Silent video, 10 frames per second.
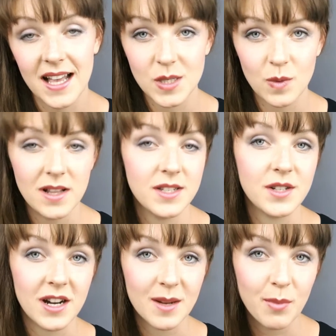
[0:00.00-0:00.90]
as well
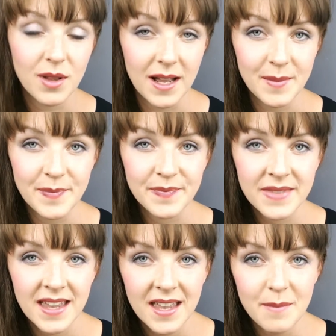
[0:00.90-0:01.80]
as dark plum.
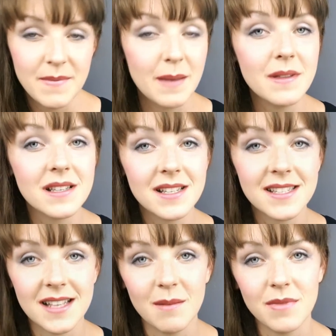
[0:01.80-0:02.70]
Maybe this
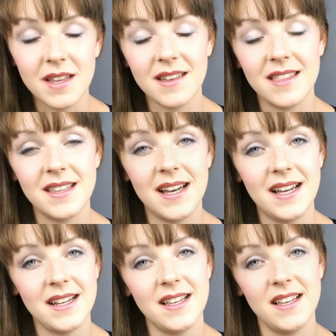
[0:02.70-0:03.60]
is something
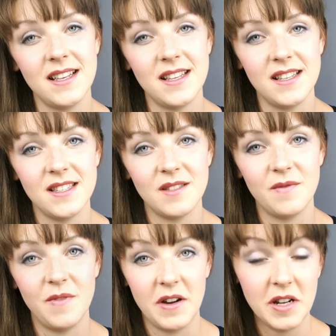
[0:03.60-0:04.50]
that
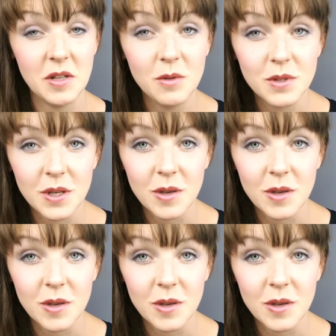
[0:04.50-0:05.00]
is very new